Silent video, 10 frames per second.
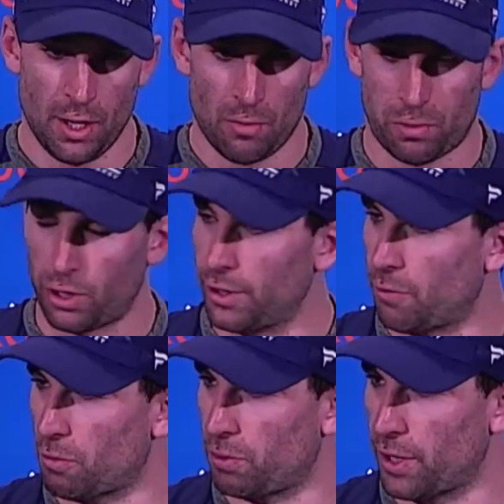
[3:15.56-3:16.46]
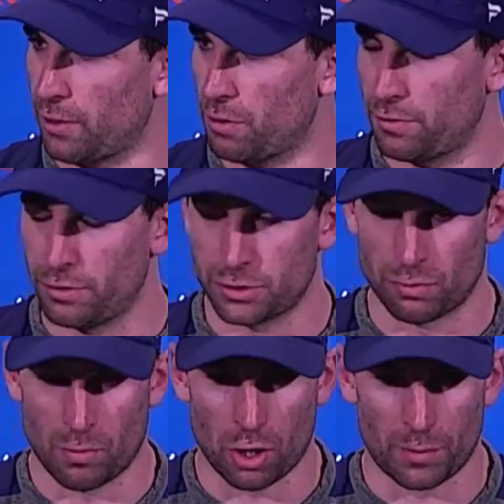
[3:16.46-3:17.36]
player that we're playing with, doing some
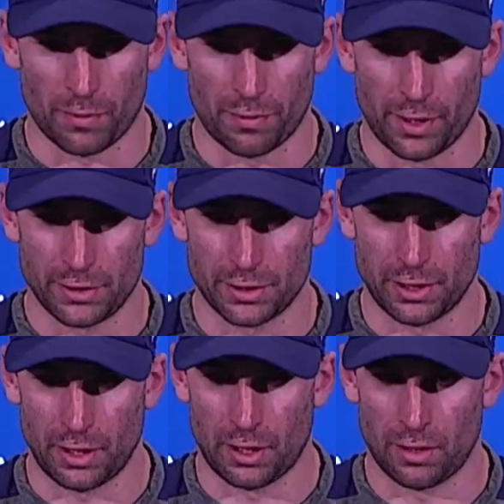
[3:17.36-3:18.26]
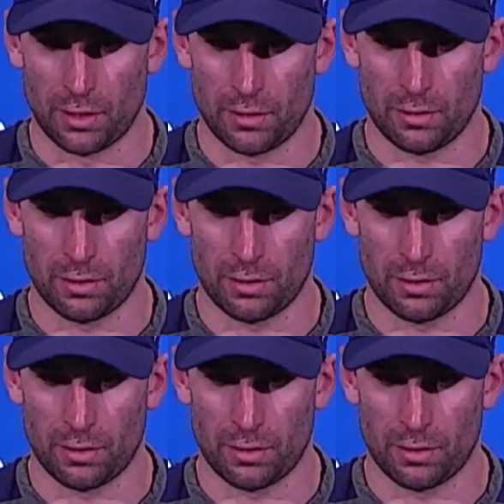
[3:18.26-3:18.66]
remarkable things and